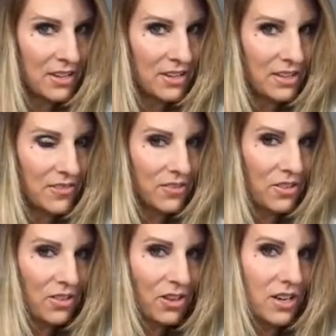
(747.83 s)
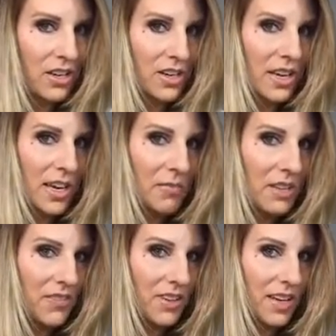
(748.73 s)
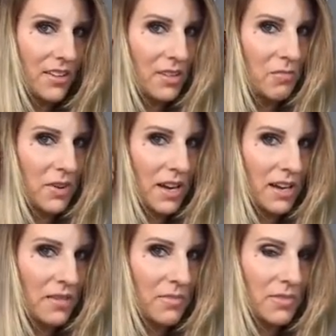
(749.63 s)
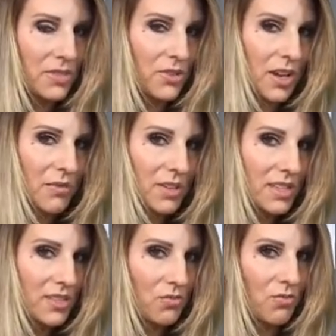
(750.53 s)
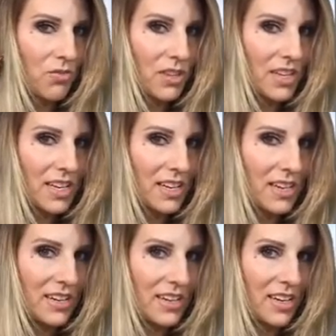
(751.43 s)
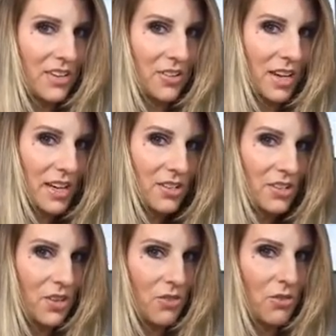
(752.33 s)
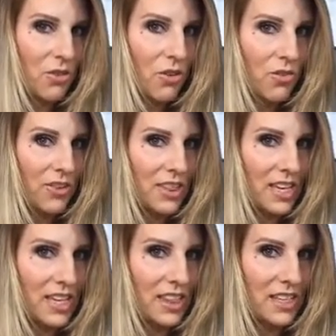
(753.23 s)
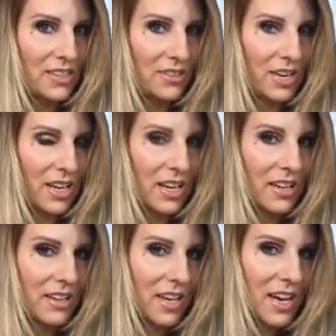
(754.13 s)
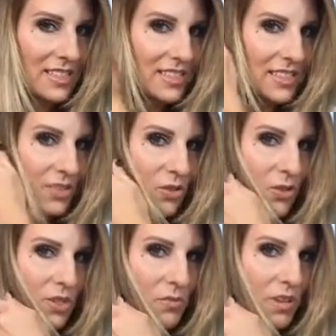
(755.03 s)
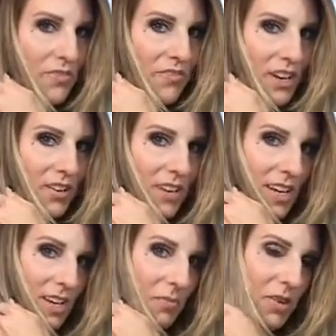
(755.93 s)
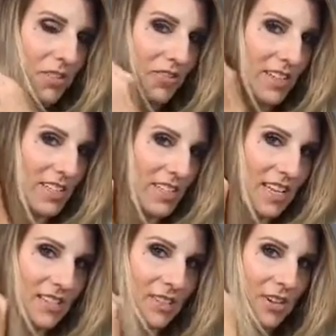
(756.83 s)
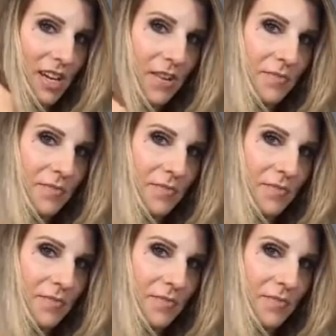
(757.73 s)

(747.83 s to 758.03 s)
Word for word: to the floor, and I'm leaving out the bottom, so I want these really undone, okay? Don't overthink these, okay? Guys, these are going to be very imperfect, and that's okay.